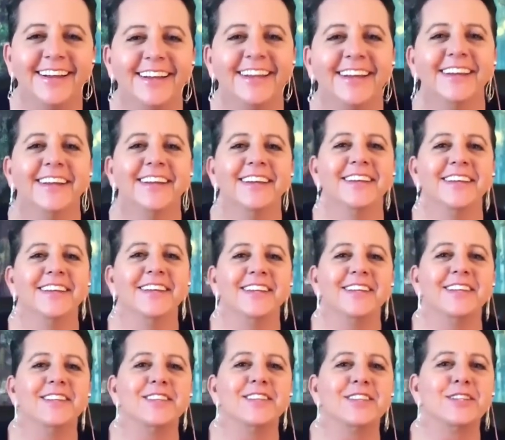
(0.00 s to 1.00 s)

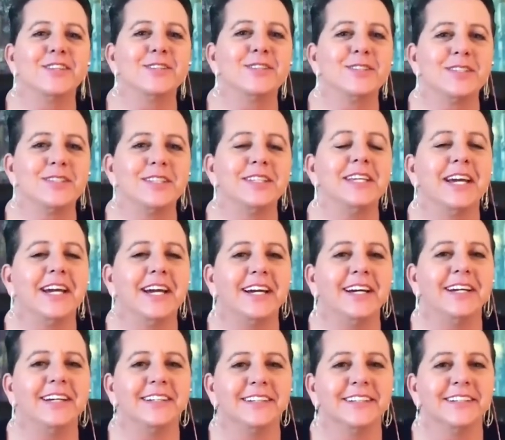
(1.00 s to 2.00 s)

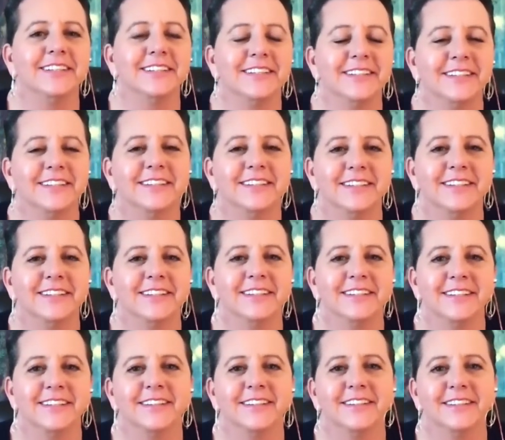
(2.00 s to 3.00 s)

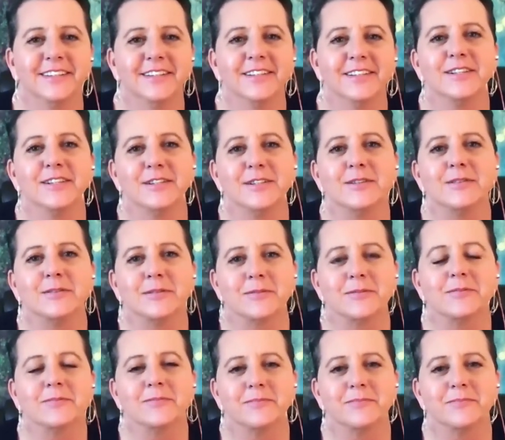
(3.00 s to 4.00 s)

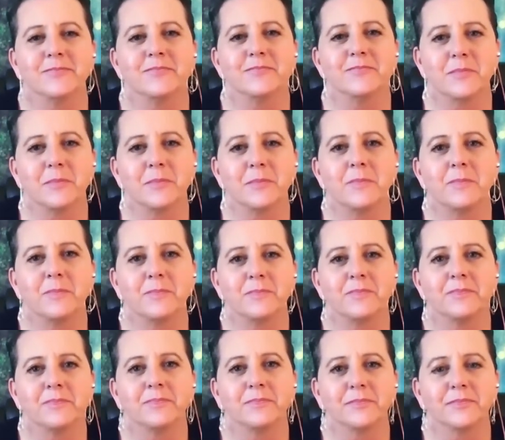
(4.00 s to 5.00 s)

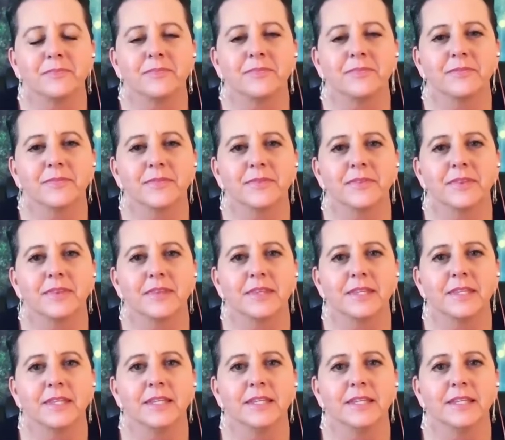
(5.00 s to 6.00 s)

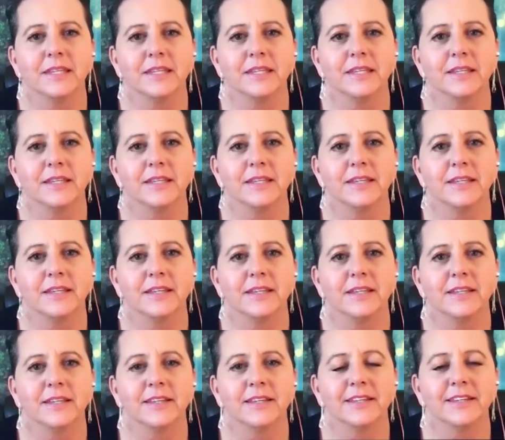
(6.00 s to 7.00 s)

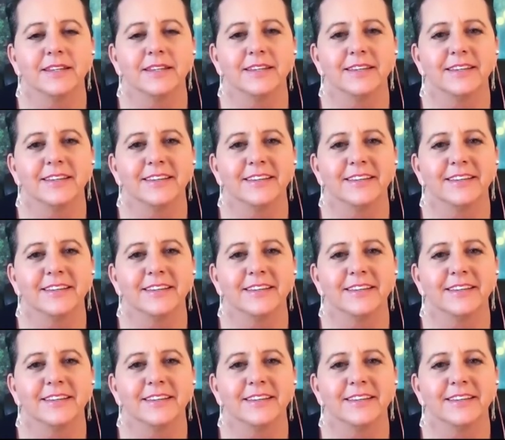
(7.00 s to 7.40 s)
[no speech]